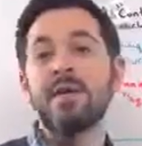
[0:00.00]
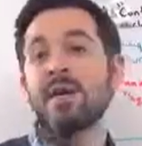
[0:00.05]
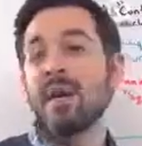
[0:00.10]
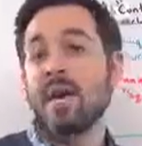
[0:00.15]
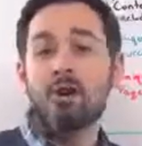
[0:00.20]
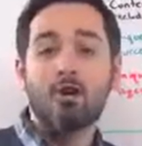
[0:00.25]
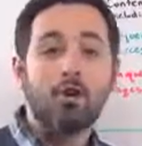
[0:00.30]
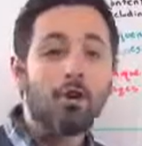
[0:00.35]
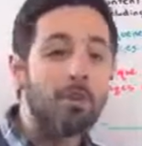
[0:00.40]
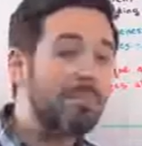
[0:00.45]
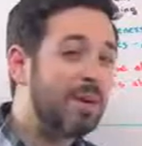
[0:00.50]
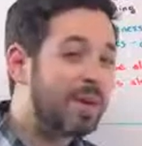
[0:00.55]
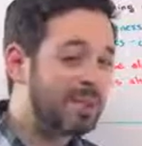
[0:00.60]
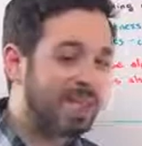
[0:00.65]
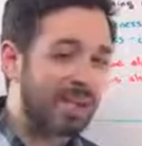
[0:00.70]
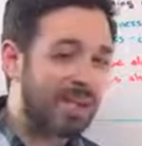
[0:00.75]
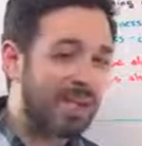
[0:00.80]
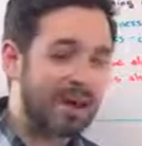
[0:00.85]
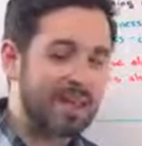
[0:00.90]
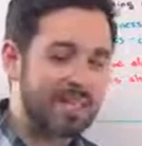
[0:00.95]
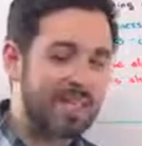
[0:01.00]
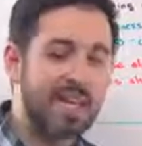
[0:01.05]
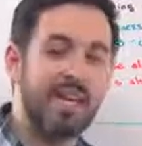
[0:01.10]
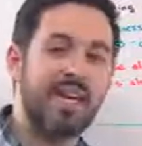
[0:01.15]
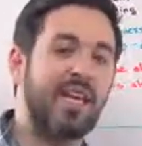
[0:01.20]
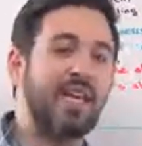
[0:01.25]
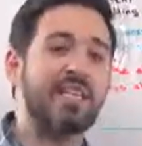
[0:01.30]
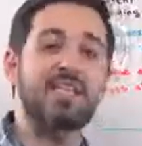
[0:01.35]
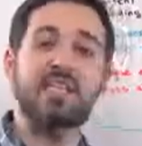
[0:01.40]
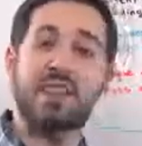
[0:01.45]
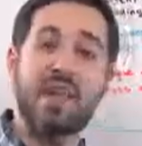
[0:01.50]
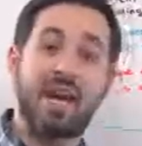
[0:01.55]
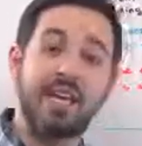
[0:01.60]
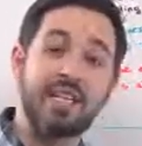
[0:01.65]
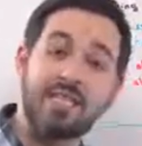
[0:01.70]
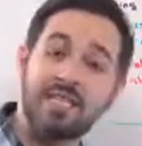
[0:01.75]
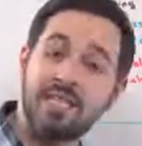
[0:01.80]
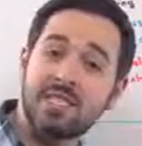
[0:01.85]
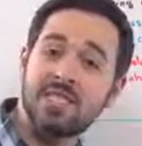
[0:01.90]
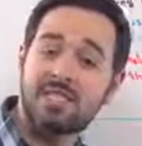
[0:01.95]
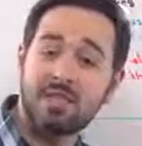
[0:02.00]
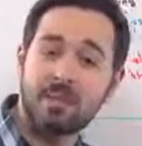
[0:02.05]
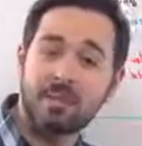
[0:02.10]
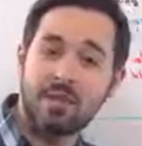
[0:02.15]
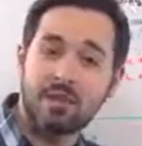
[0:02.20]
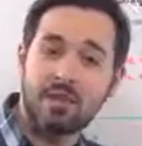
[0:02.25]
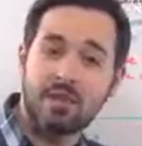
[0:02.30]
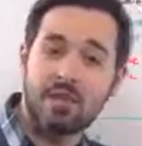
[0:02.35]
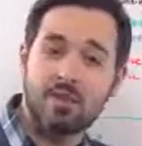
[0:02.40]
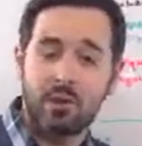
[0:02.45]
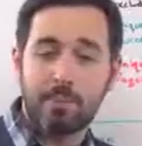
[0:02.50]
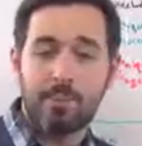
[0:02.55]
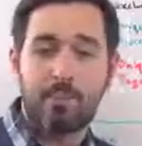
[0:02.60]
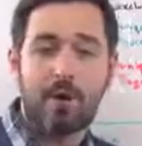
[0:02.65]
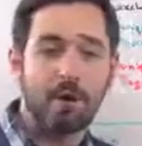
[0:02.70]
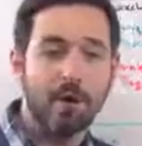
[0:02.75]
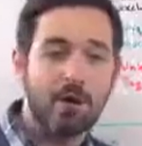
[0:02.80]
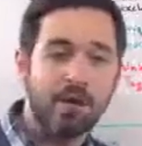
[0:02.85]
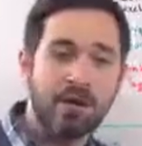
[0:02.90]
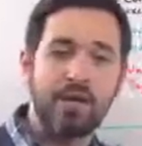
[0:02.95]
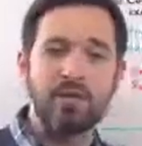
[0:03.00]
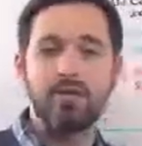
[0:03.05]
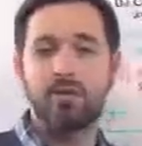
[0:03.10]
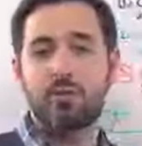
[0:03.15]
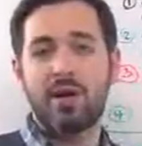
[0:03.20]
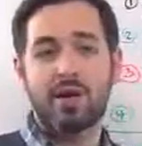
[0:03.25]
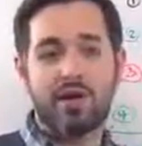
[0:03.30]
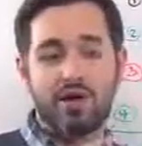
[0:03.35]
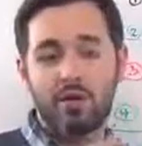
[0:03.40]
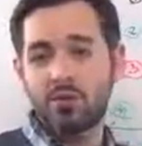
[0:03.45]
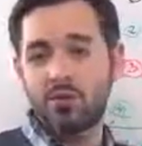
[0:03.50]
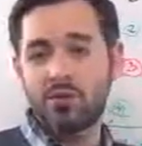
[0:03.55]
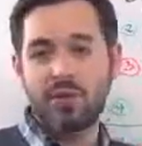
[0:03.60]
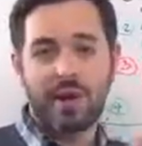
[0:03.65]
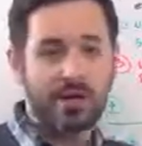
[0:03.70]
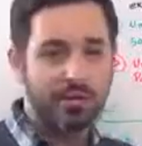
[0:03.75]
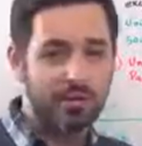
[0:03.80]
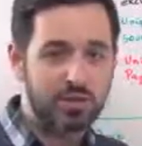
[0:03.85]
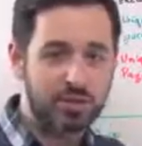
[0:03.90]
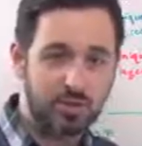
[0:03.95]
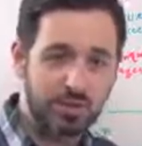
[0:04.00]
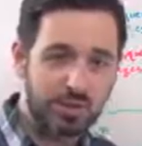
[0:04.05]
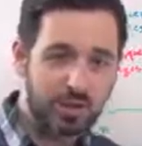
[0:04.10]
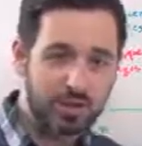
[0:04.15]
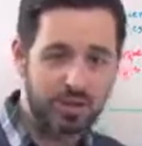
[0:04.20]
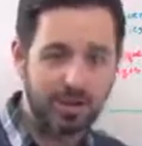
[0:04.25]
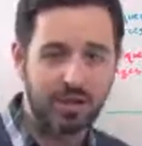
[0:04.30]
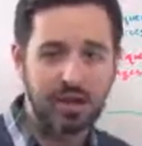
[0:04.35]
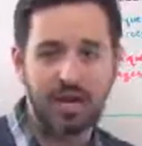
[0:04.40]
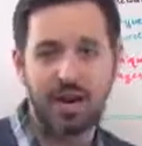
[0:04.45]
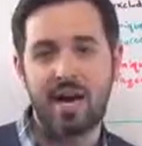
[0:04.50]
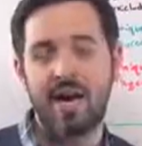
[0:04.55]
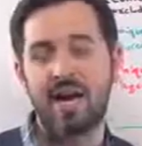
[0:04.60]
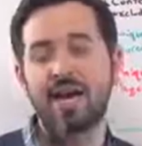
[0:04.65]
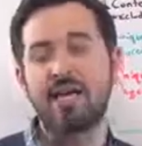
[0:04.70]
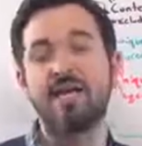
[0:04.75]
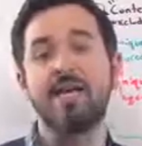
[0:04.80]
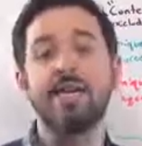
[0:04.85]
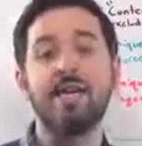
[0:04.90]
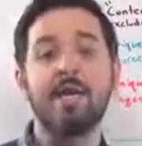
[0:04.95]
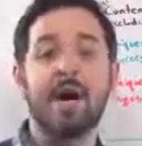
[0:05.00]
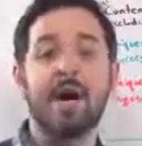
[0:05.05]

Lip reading: It could be that content gets licensed among different parties, right? News vendors do this a lot.